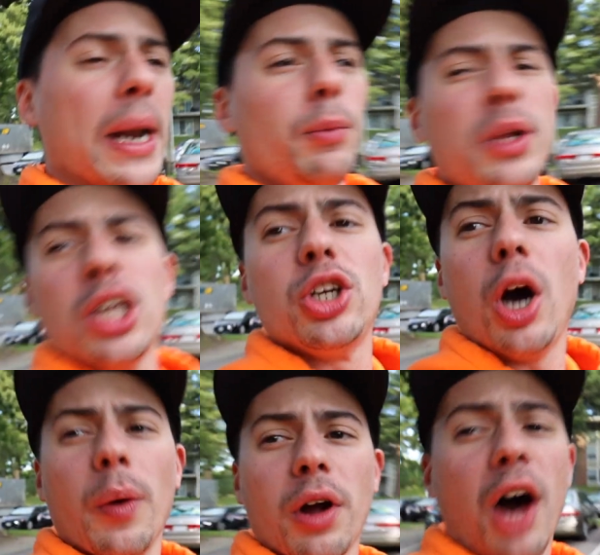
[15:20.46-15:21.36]
I'm really
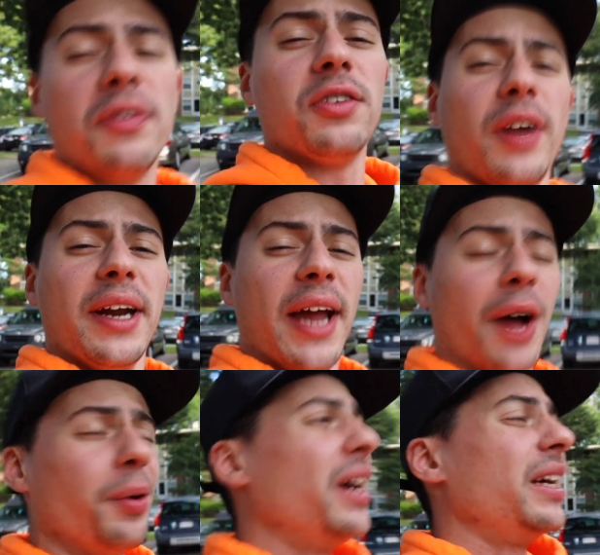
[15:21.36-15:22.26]
going off of right
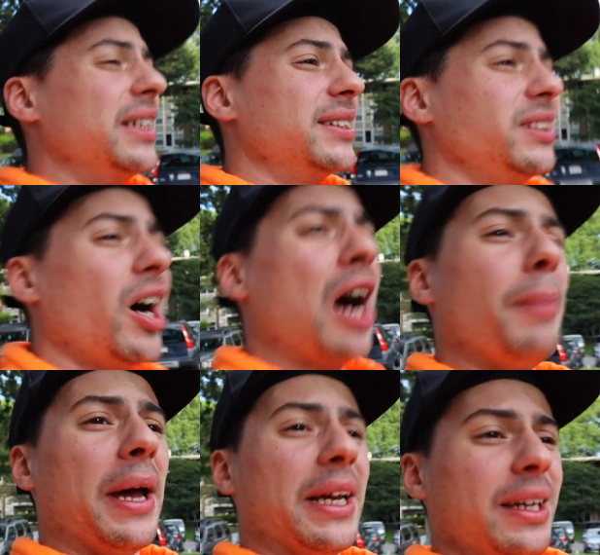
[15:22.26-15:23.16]
now is not
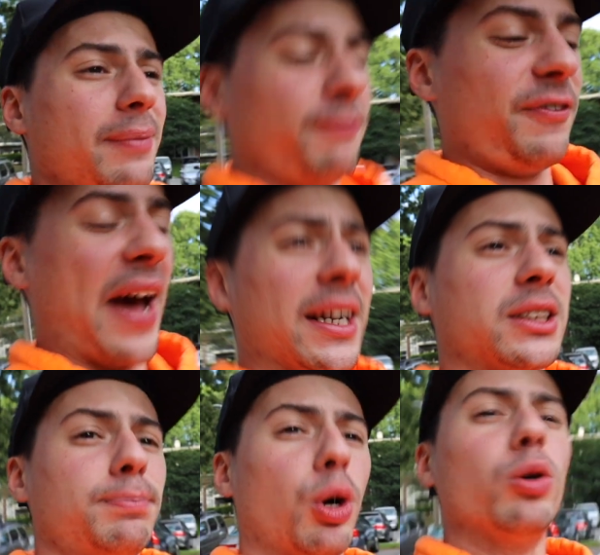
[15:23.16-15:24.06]
my fats,
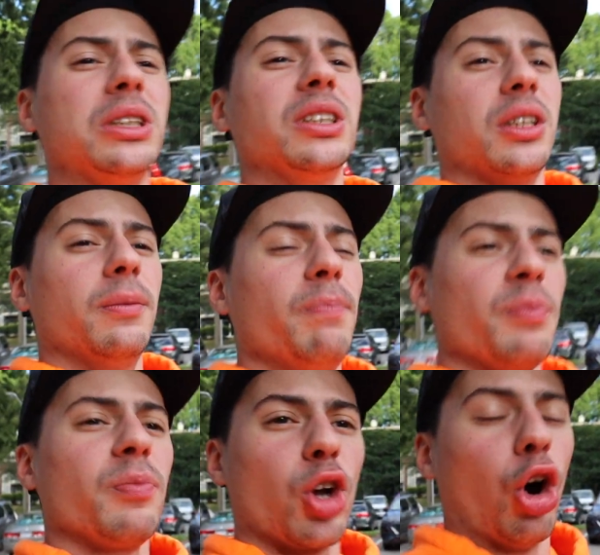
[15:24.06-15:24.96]
proteins, and
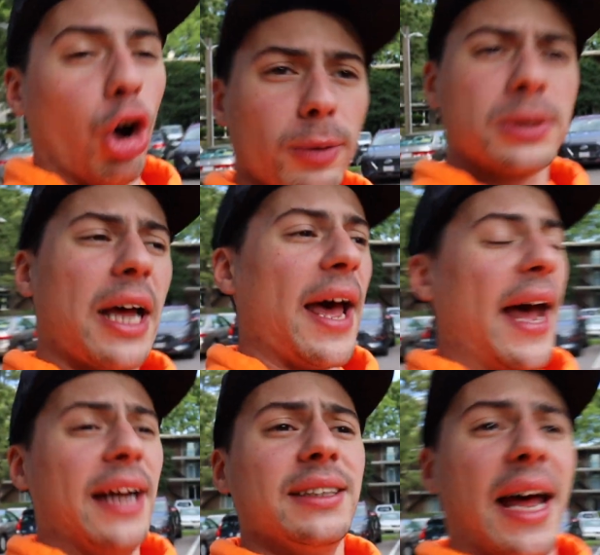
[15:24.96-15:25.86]
carbs,
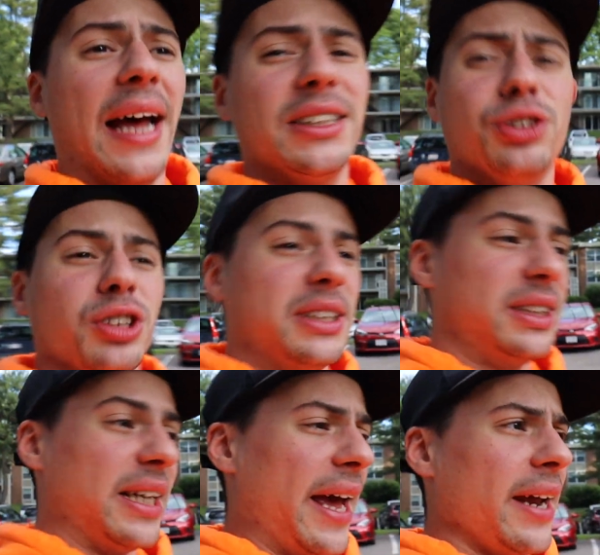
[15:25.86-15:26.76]
as you could
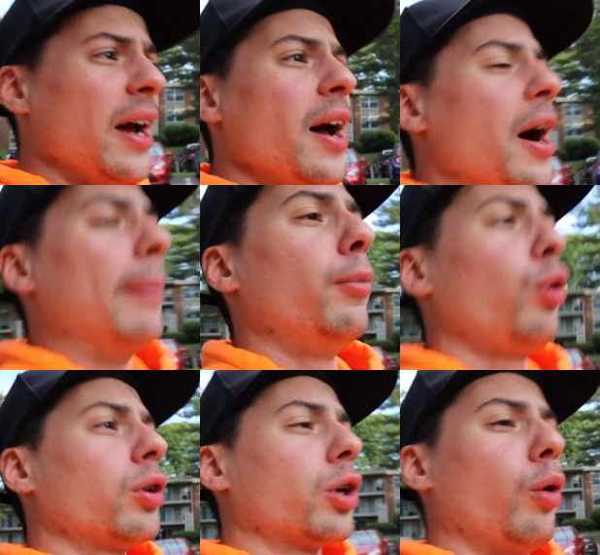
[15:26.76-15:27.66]
say. I'm
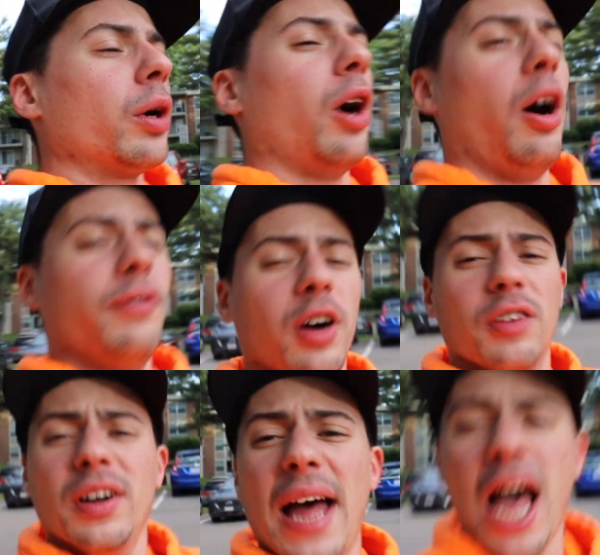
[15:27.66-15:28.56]
more going off of
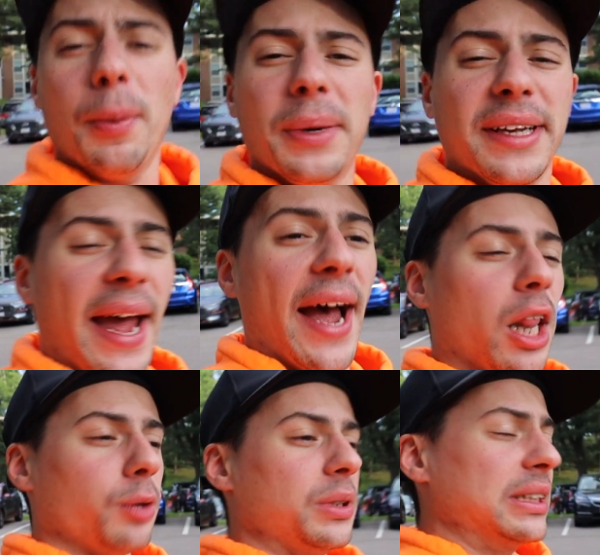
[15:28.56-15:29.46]
how many
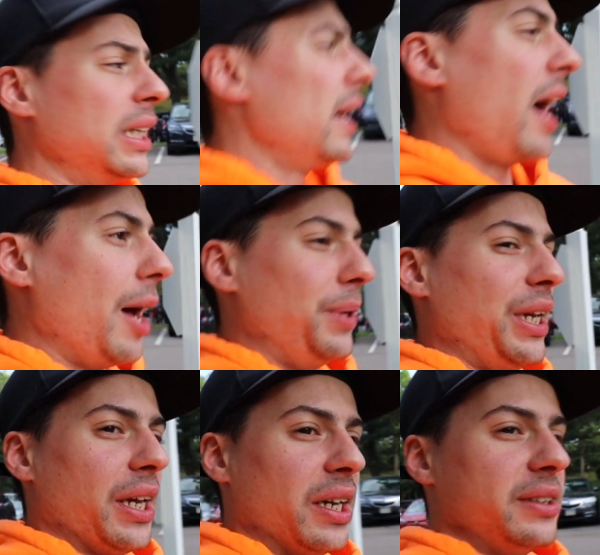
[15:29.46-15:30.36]
calories I'm
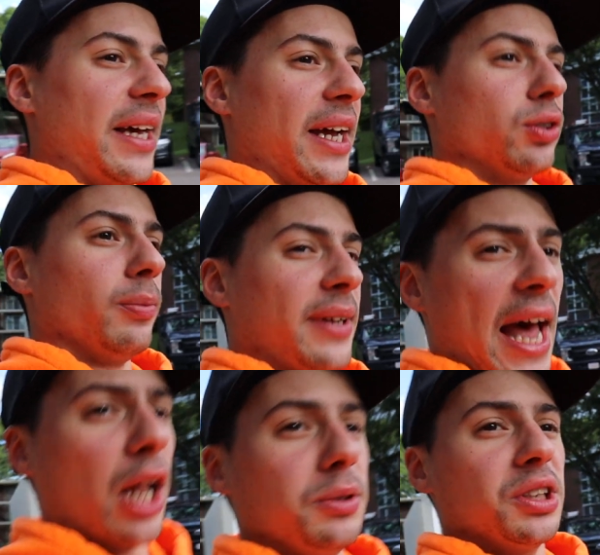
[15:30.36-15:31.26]
eating in a day, so I'm
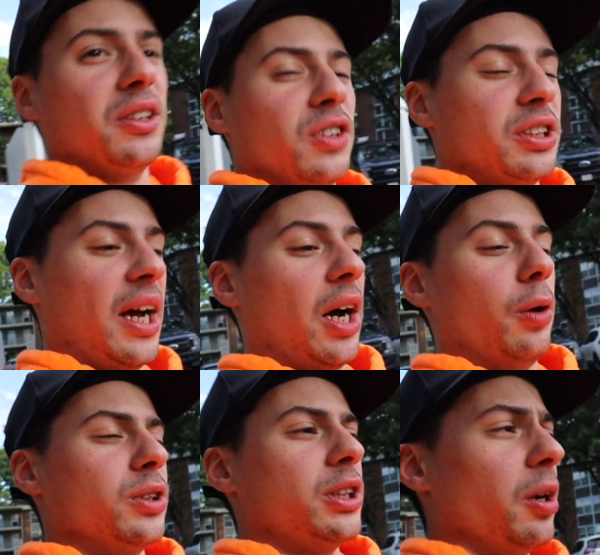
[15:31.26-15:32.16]
calories in versus
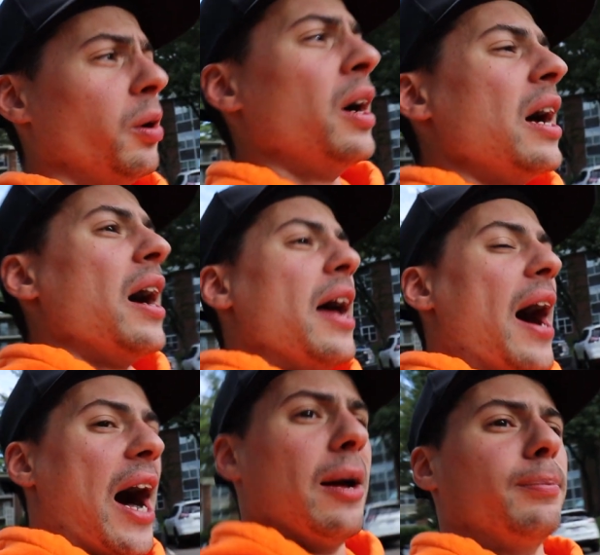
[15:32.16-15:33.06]
out. So
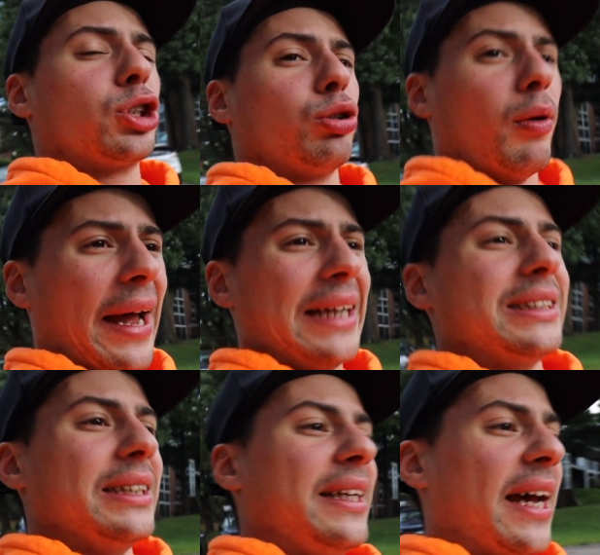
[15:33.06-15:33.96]
I'm trying
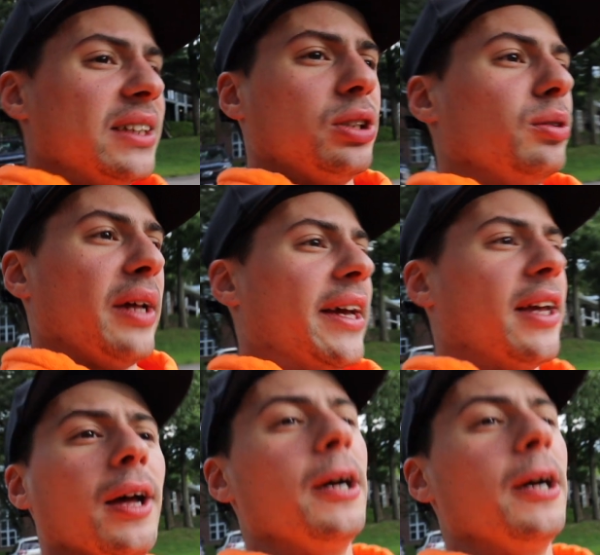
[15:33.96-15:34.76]
to get to like